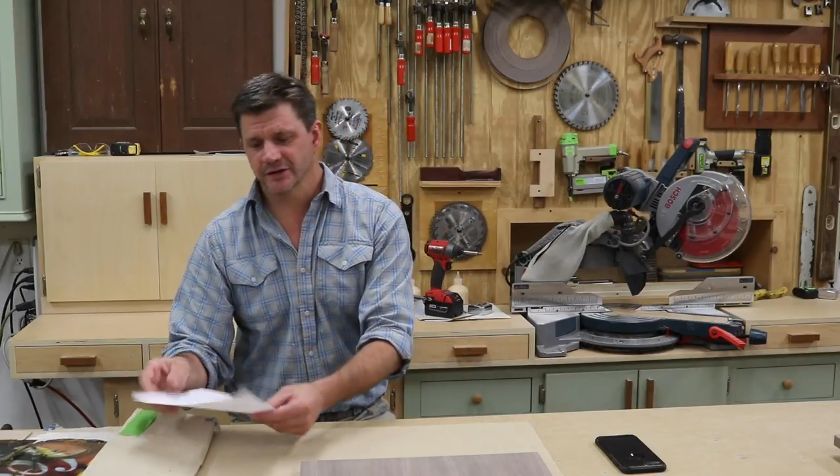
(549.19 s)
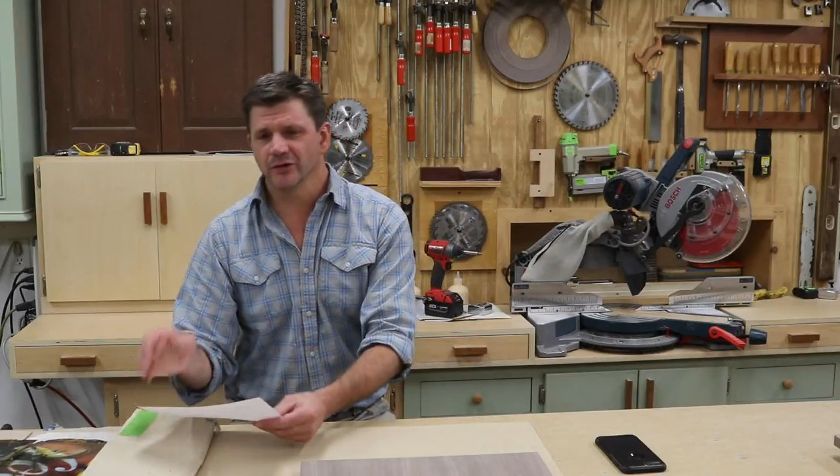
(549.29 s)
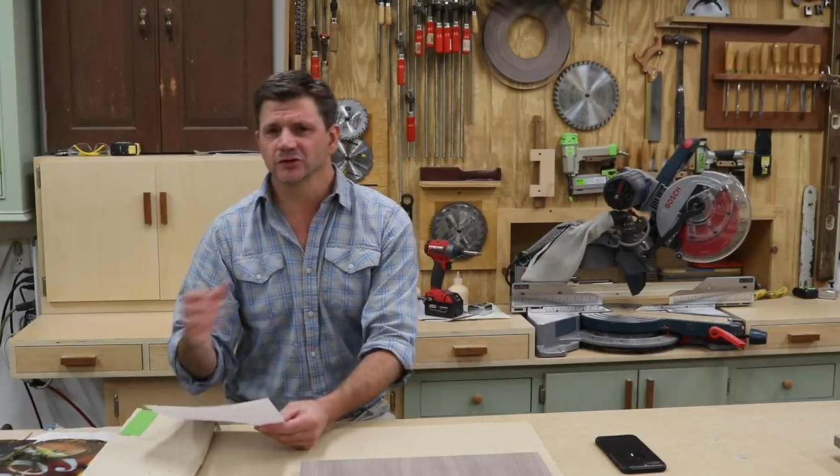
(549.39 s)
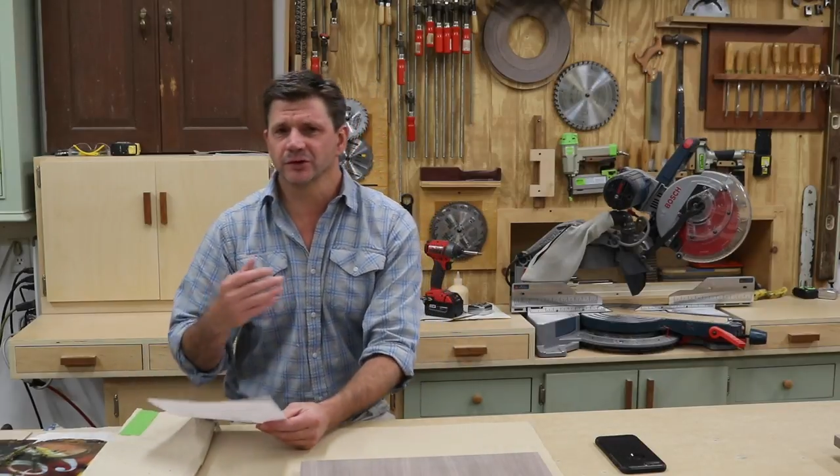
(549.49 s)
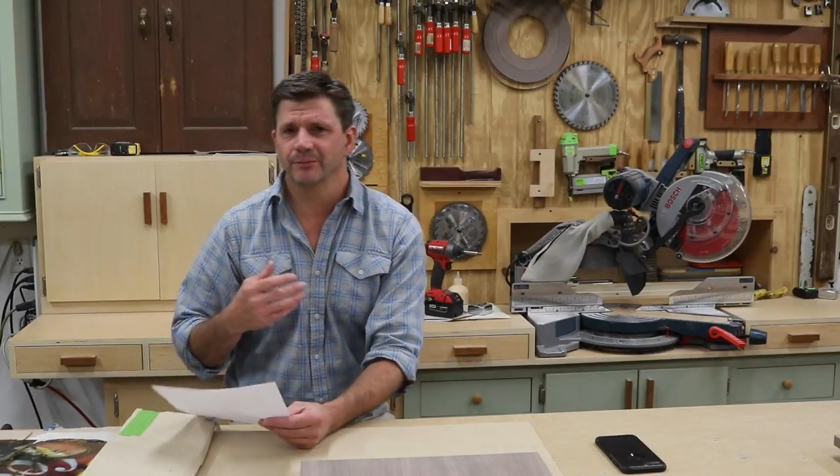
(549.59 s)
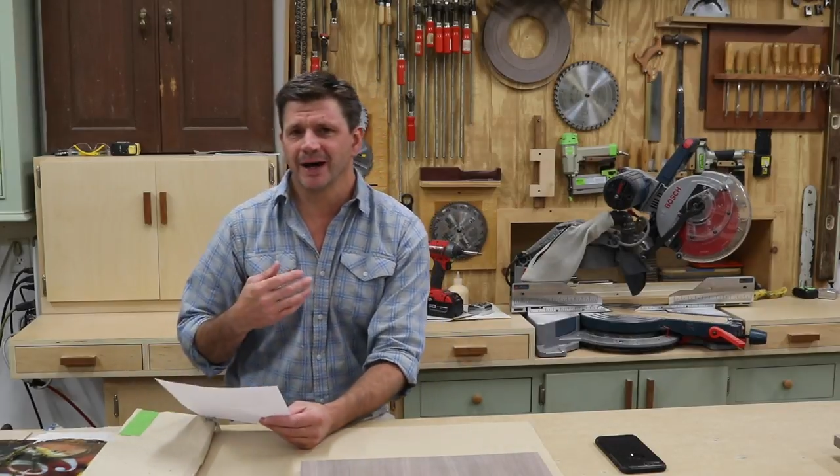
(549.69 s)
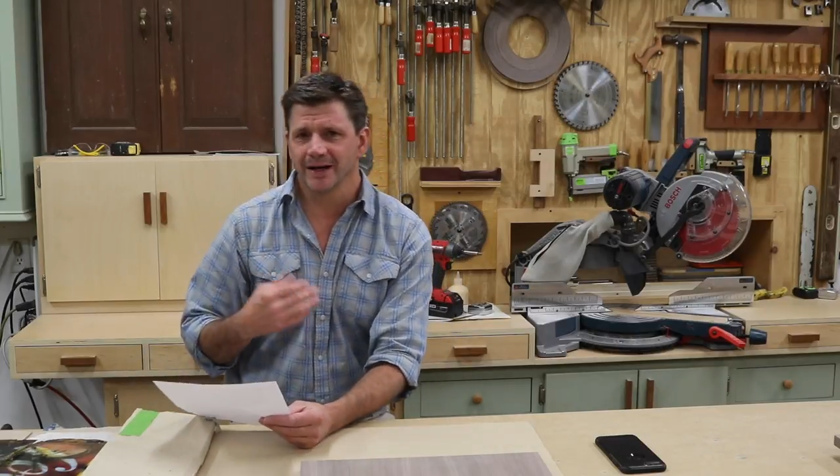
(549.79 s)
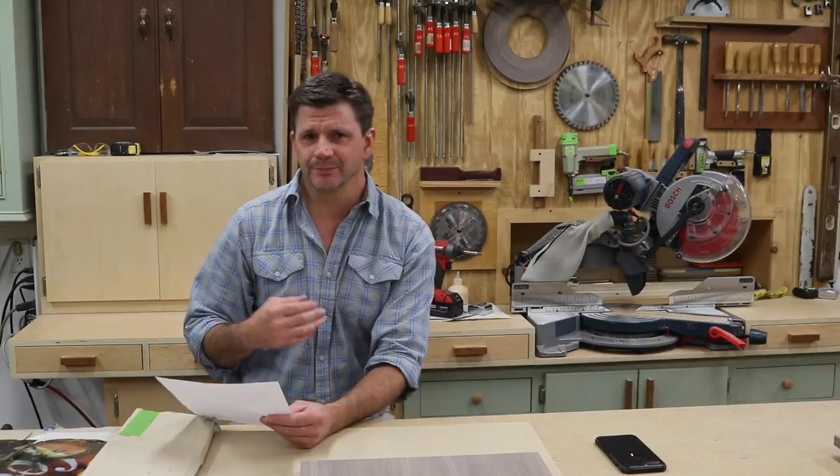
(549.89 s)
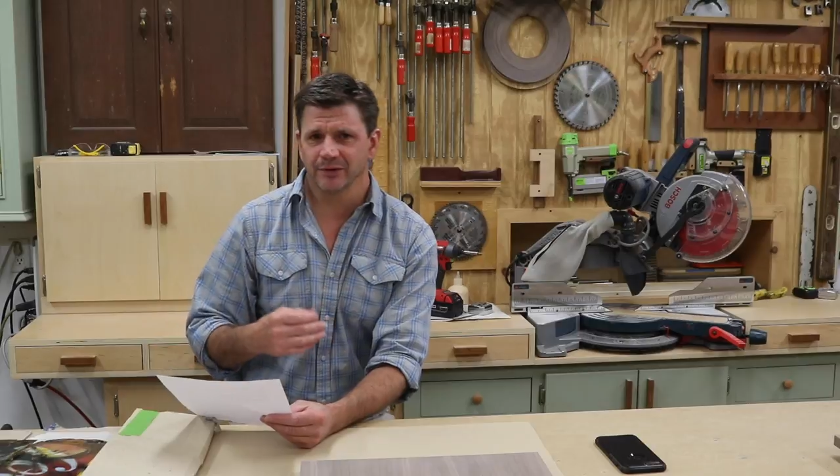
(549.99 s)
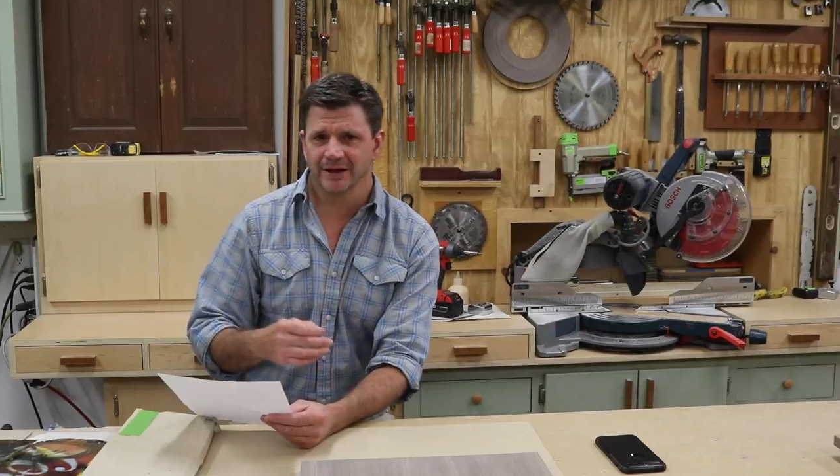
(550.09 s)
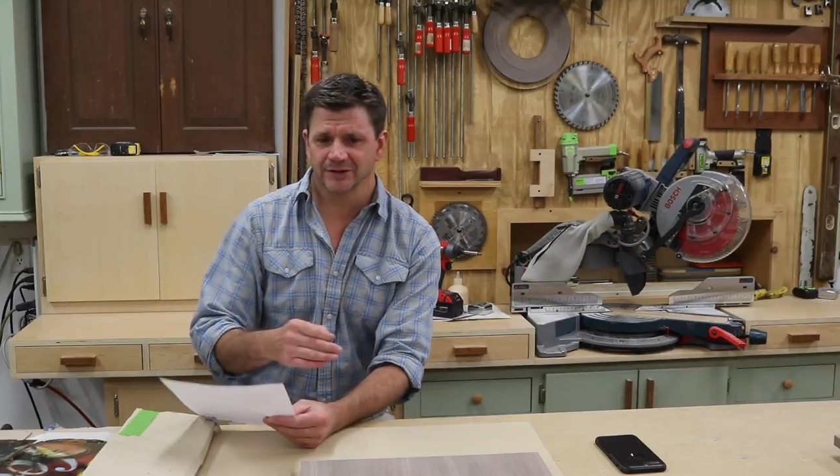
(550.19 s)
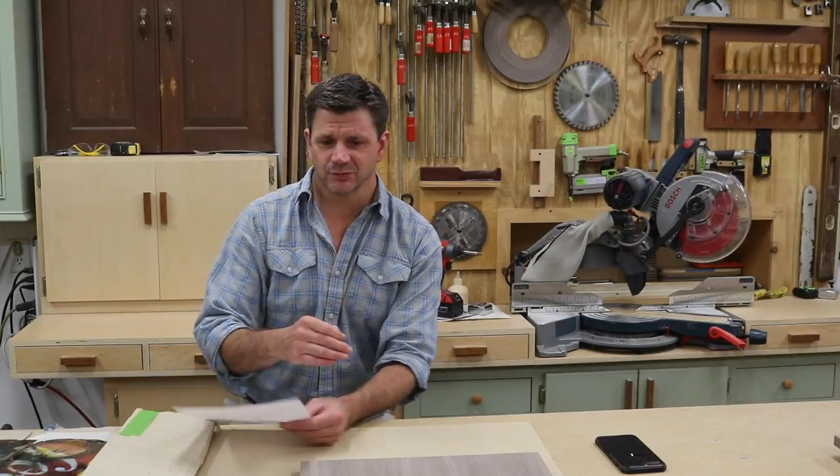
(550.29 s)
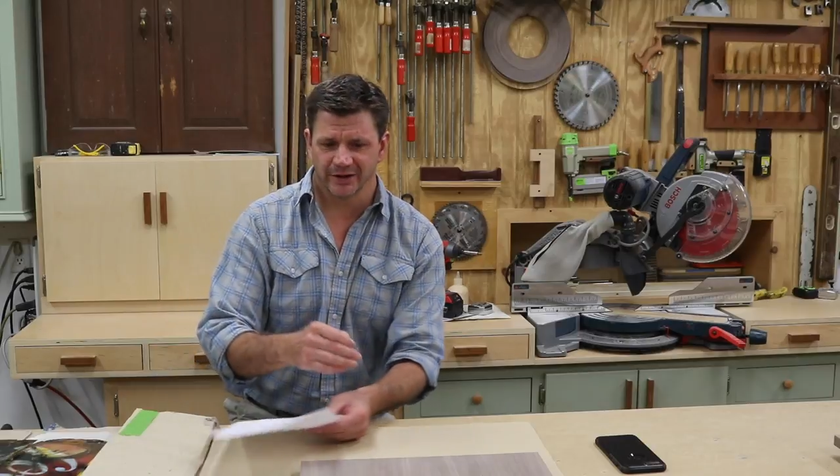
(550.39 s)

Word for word: and those are my plans